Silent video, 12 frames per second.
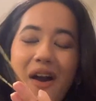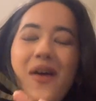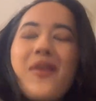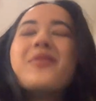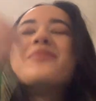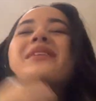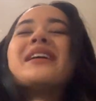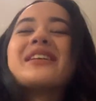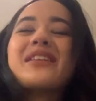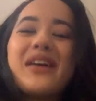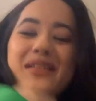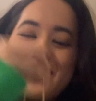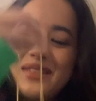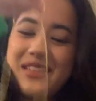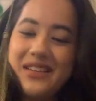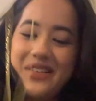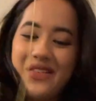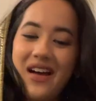Oh my god, I'm gonna
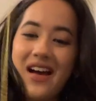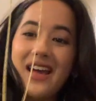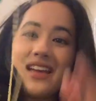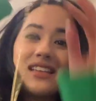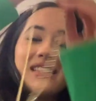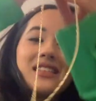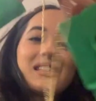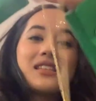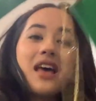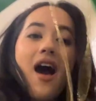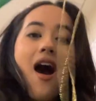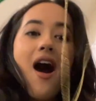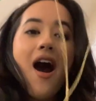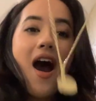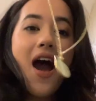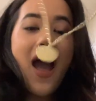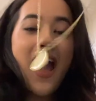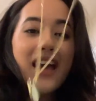cry. It's,
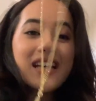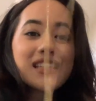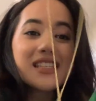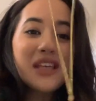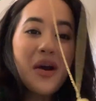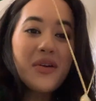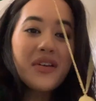it's so